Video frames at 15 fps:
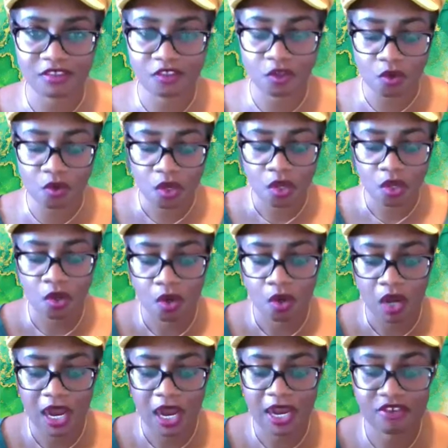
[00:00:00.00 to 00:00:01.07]
So
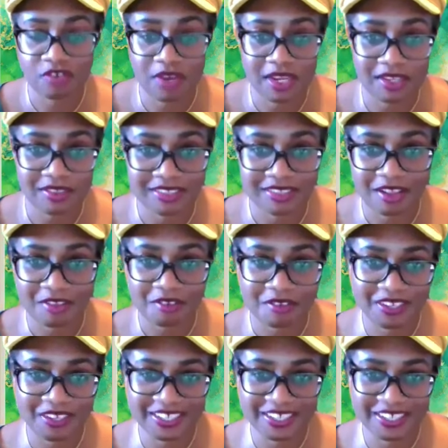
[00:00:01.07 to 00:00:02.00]
hydrate yourself.